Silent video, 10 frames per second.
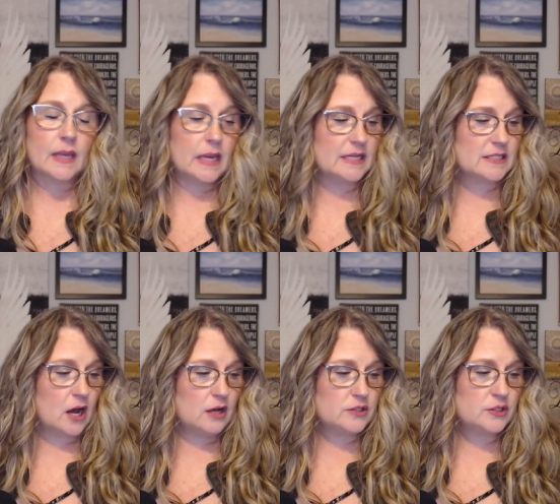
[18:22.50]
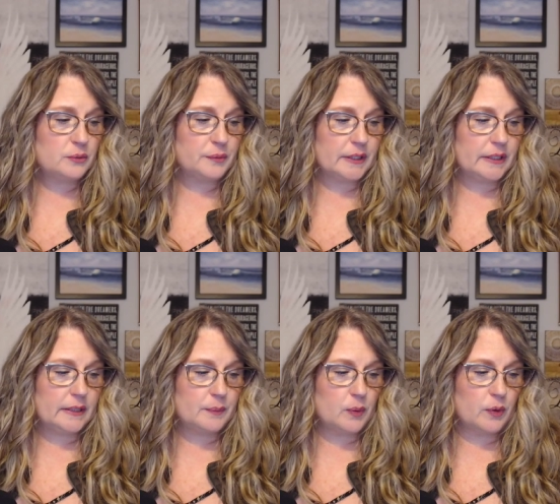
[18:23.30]
It's also really
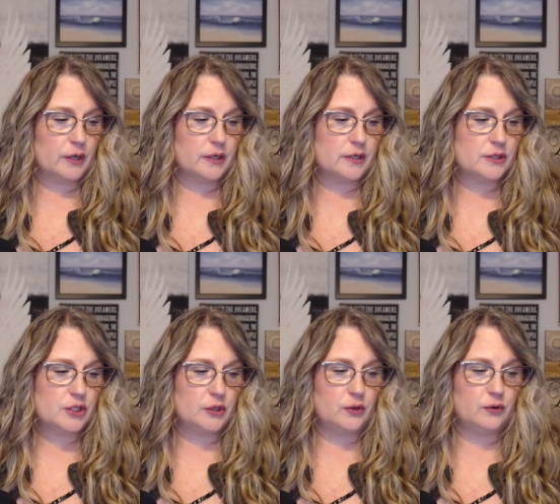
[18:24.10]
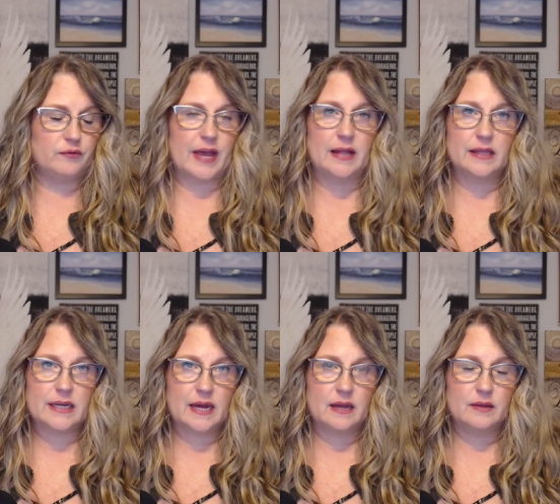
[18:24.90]
important to
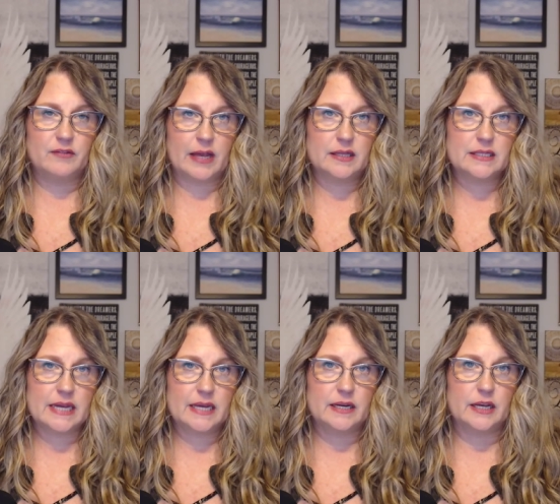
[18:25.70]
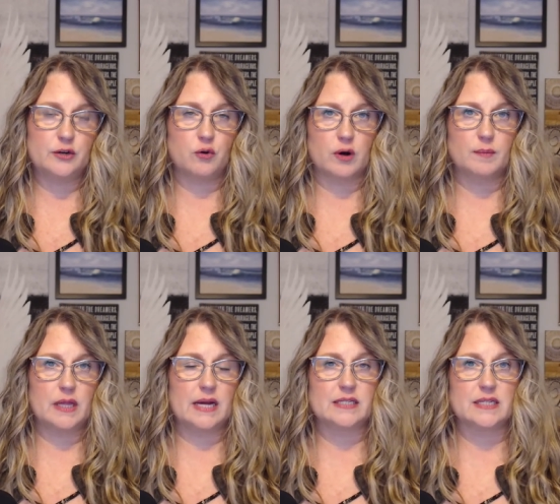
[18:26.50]
validate and
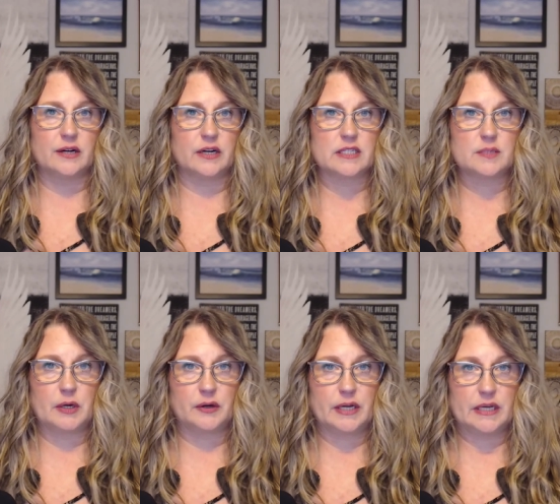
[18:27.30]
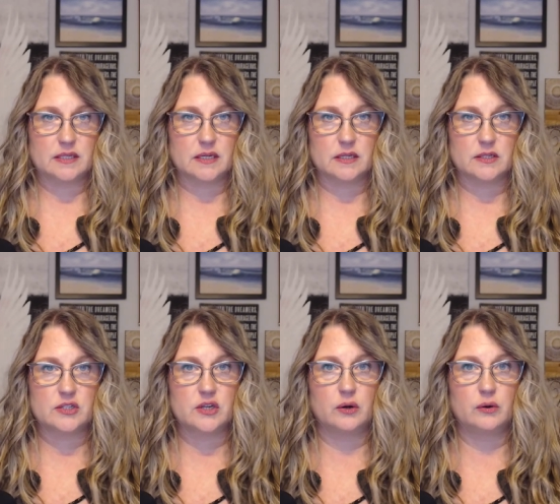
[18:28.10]
normalize their experiences.
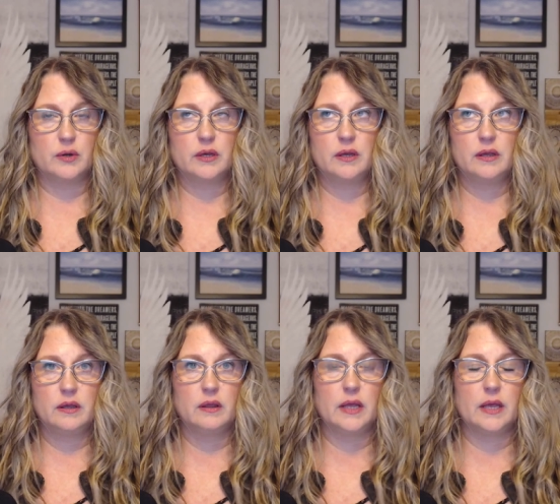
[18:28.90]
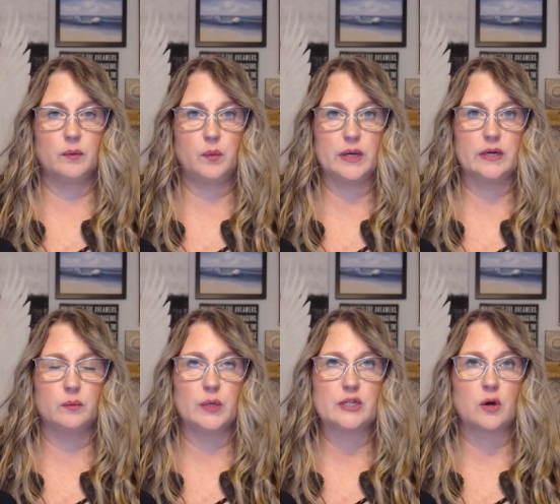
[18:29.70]
So
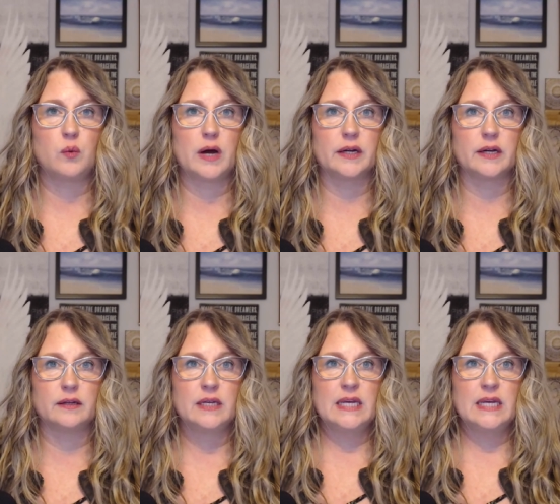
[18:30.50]
we don't want to